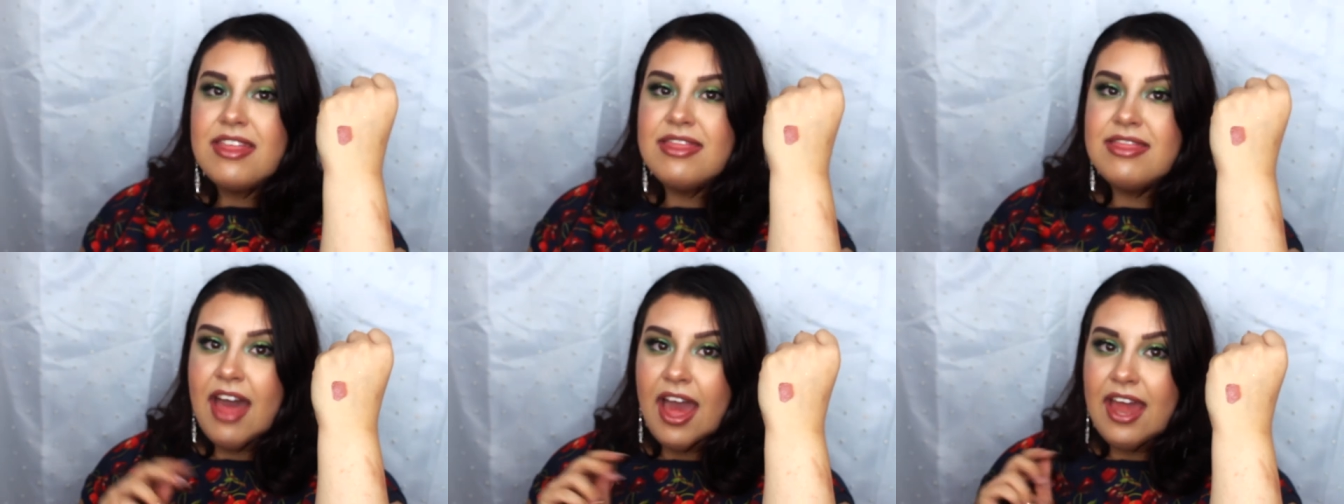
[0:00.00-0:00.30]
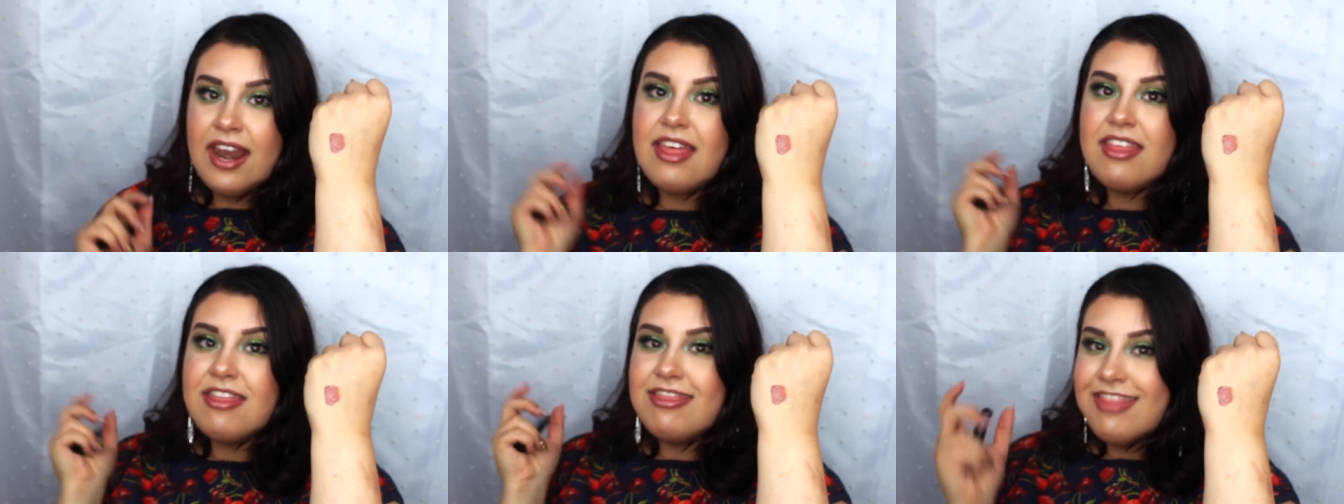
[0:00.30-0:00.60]

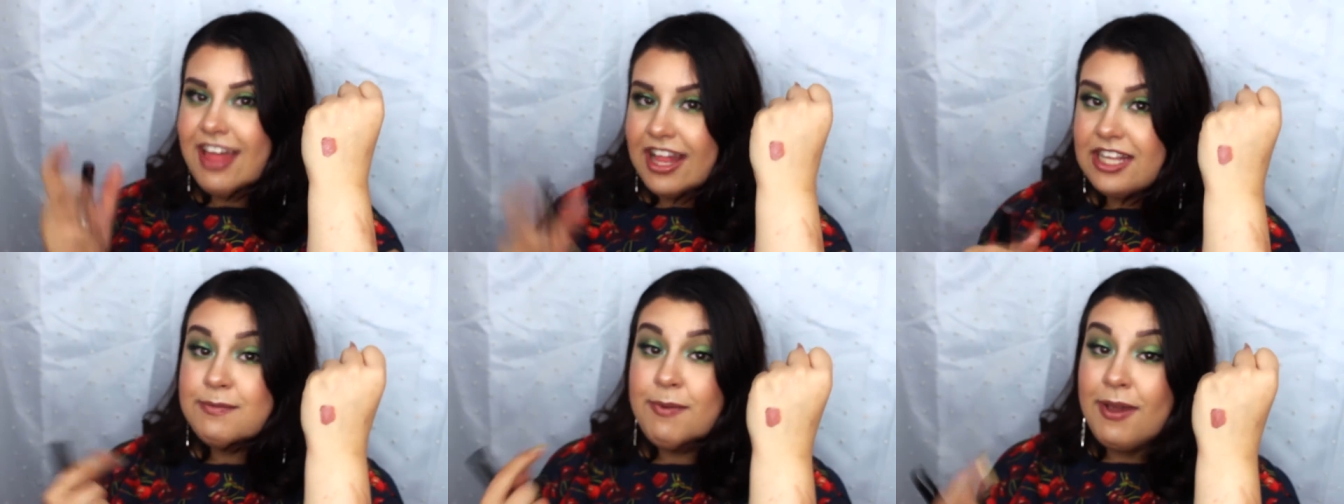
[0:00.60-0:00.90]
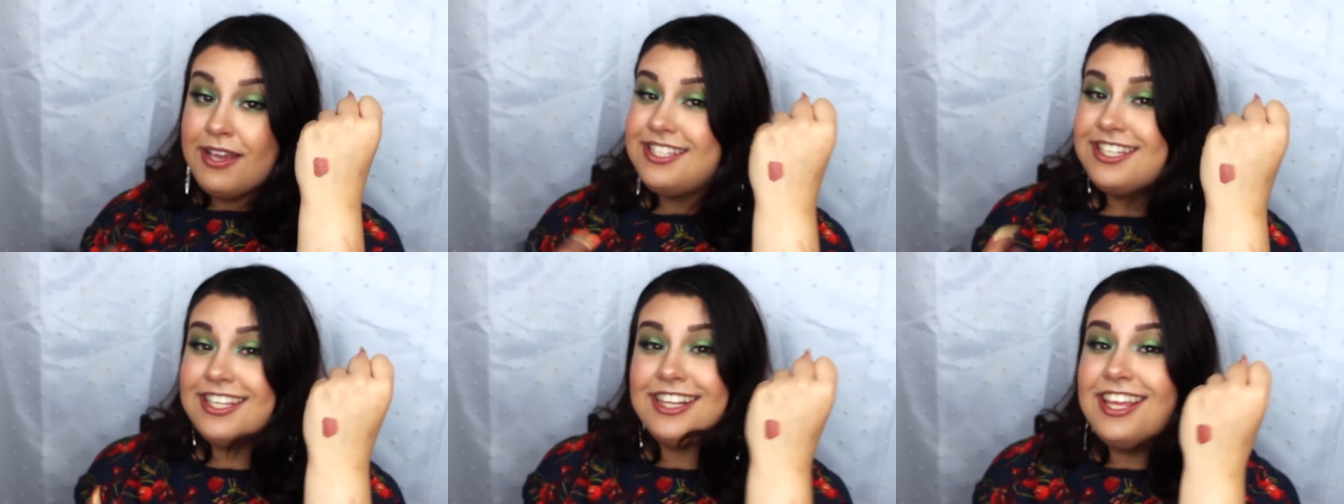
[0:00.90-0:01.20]
that's
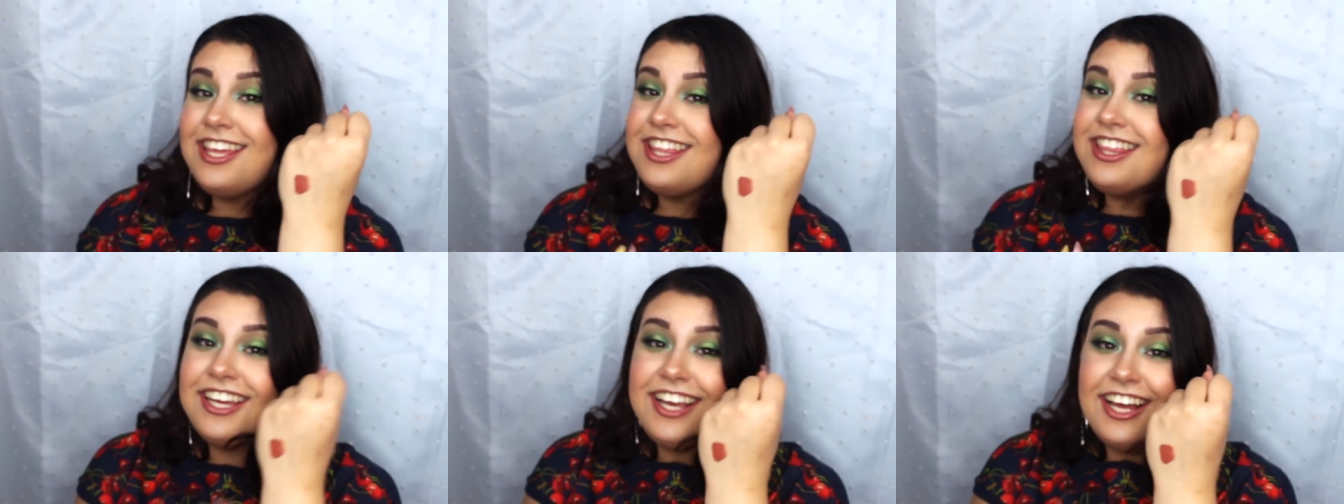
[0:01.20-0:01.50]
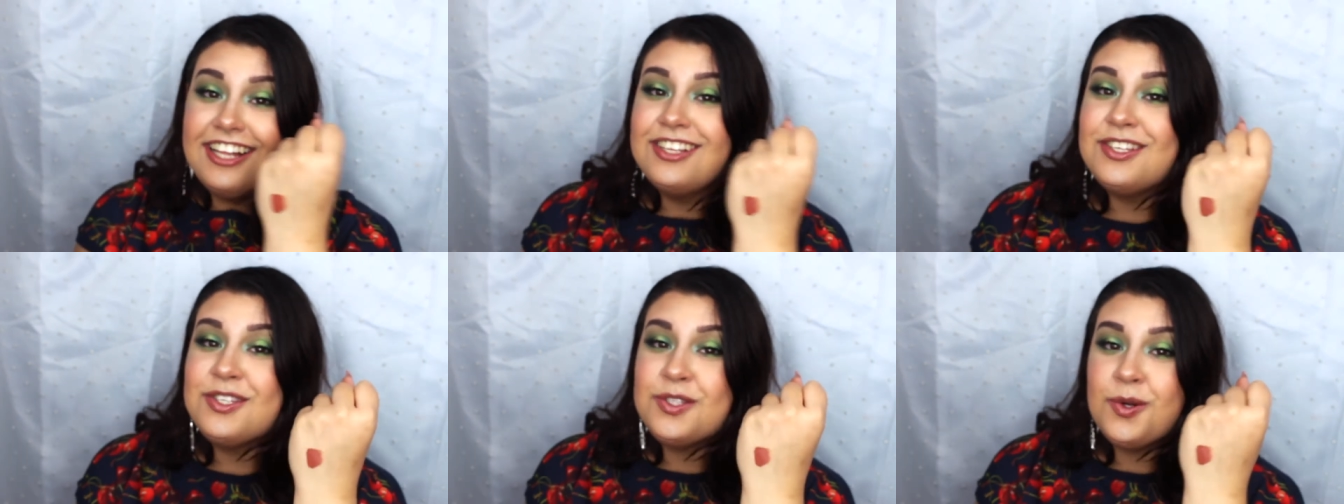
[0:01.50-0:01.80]
basically the
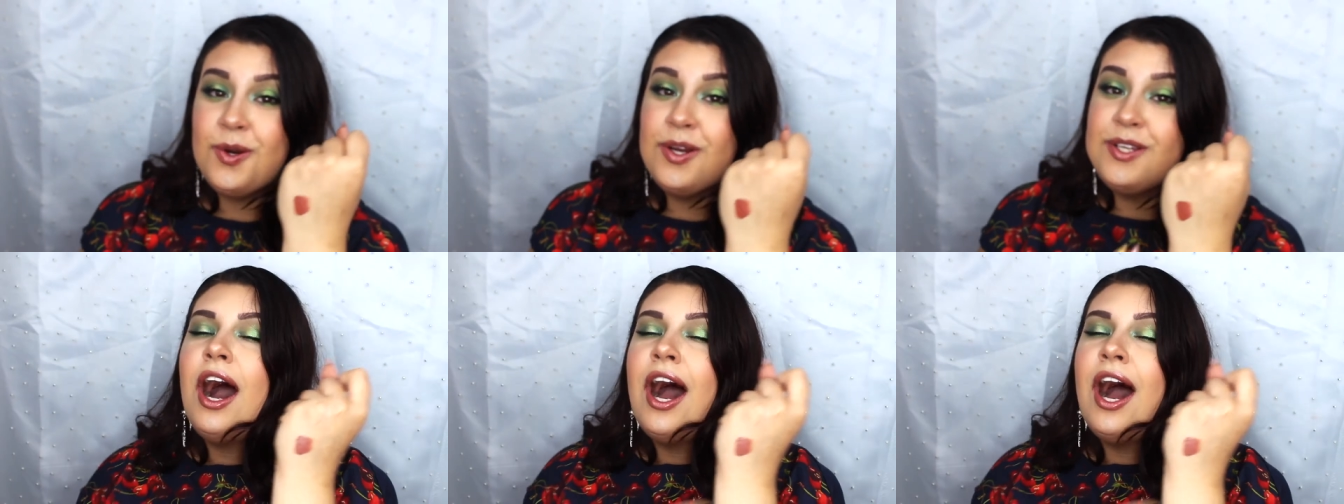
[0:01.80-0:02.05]
color story.